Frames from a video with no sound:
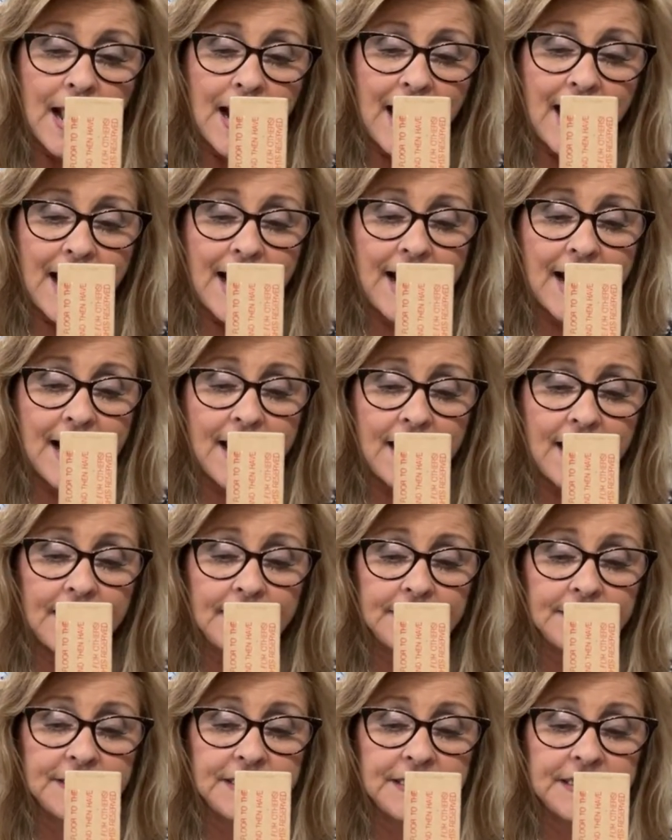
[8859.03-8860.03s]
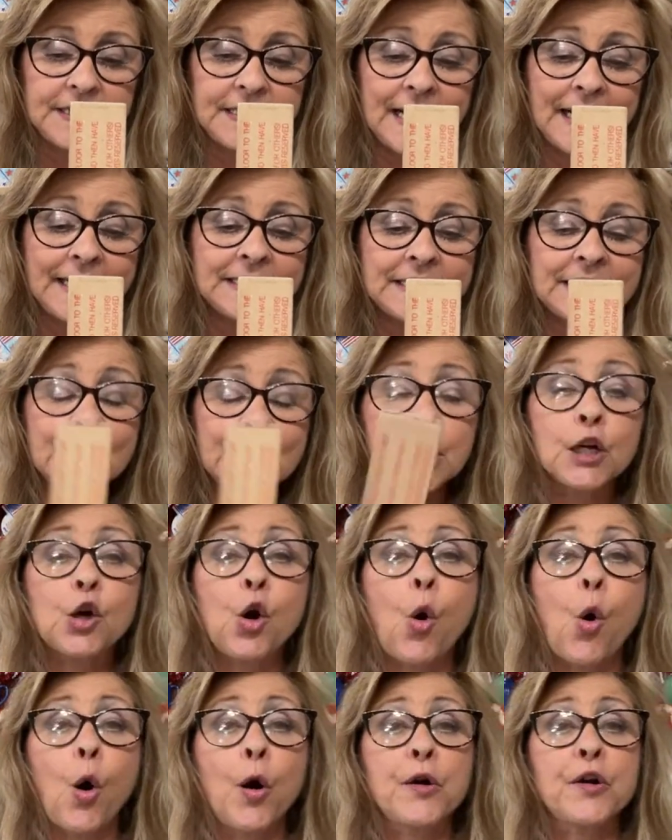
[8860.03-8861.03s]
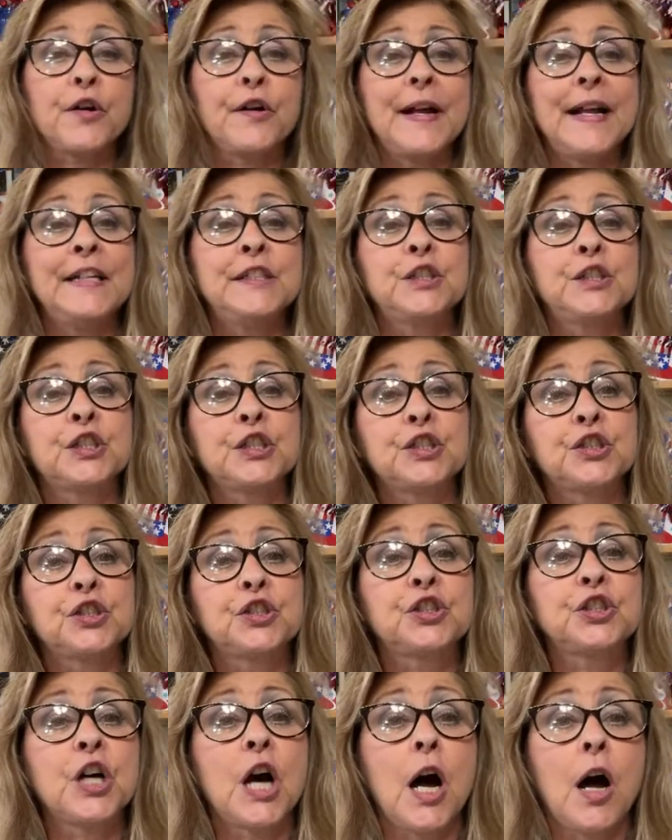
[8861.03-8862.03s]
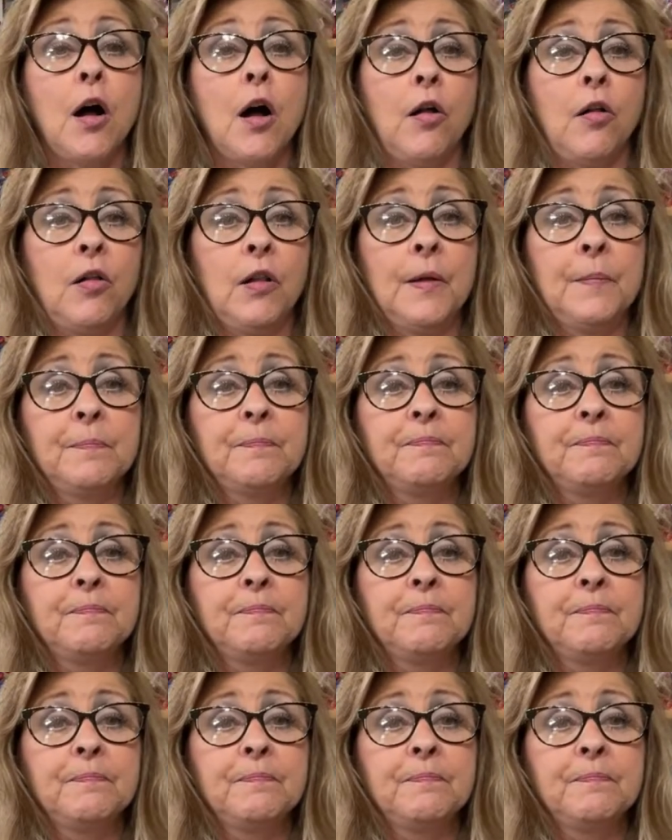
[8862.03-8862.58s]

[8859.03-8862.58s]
and six and a quarter inches tall.